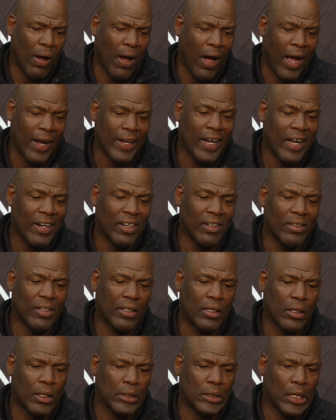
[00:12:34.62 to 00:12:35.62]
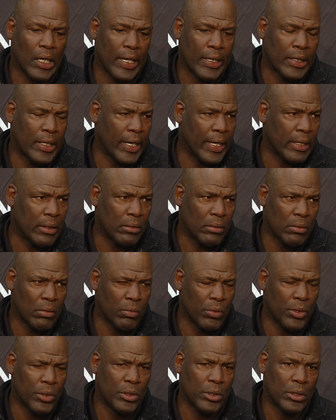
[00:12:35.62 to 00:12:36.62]
I kind of look at us like that.
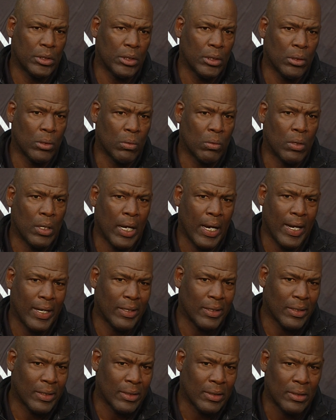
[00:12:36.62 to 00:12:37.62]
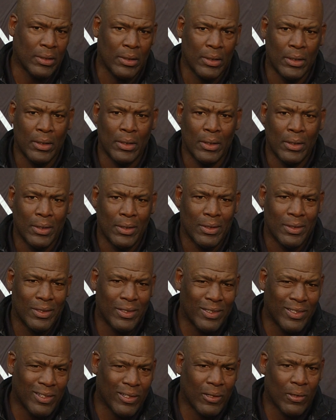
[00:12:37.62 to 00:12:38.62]
We're still kind of,
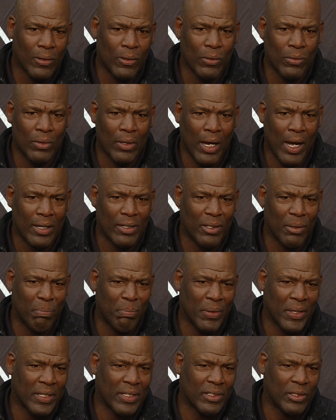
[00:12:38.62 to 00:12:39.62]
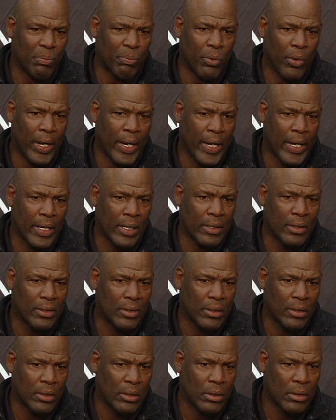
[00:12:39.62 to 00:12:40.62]
you know, not the biggest brand
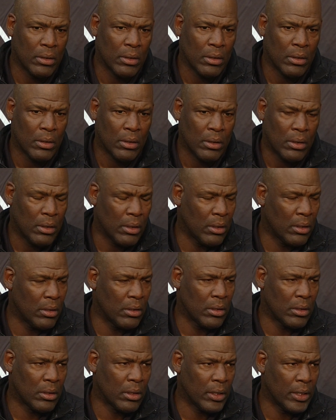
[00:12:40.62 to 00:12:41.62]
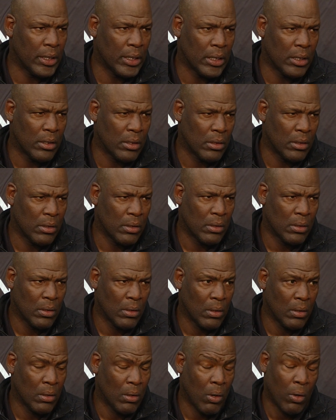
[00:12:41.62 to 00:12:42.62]
in this league
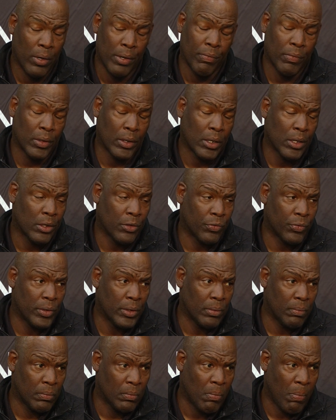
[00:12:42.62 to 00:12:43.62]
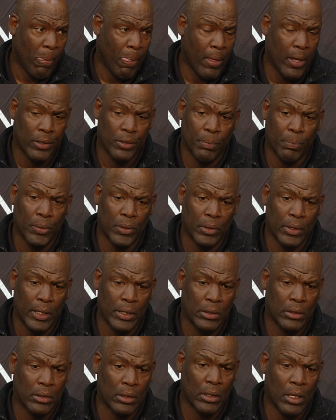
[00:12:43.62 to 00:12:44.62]
or even the country as it
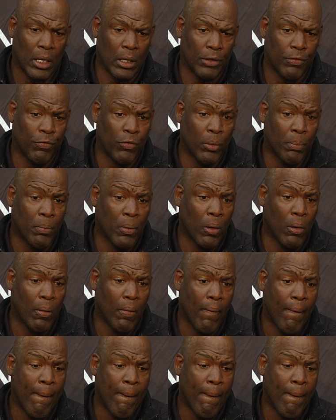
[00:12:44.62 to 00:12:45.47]
pertains to college football.